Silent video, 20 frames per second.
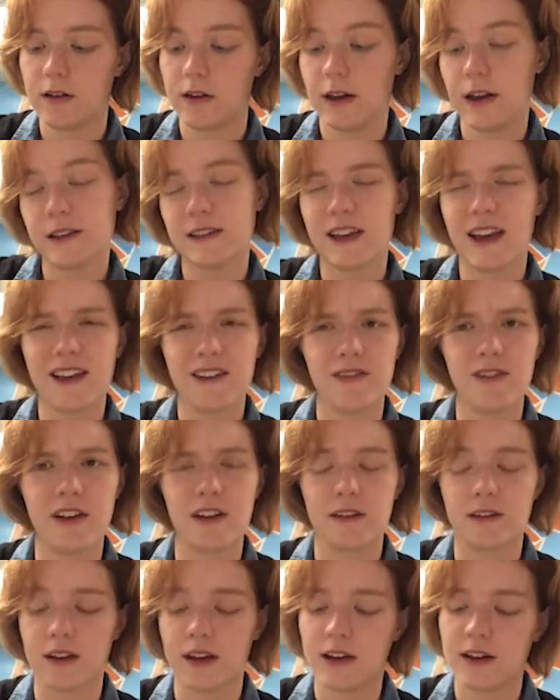it's kind of
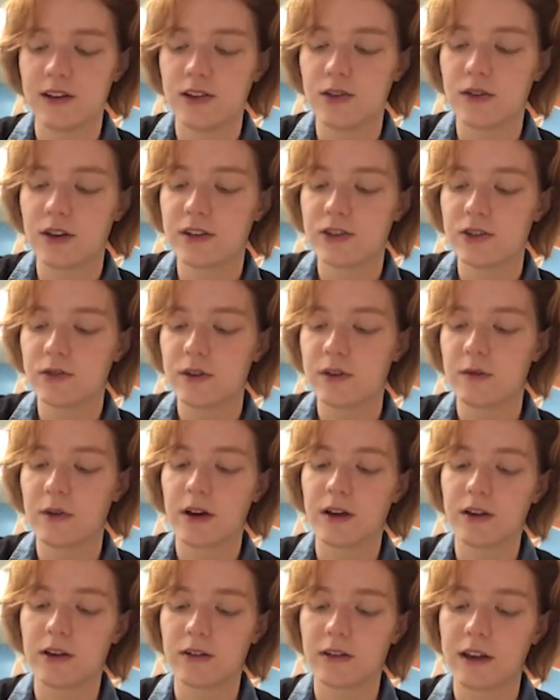fun. And you can do it while
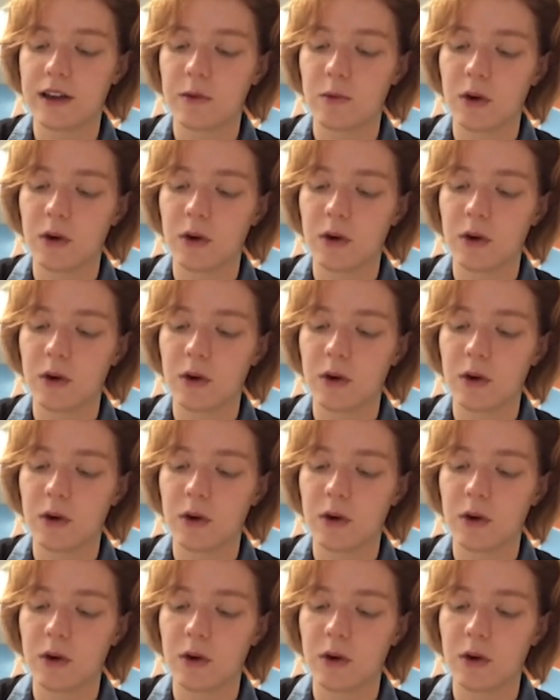you're like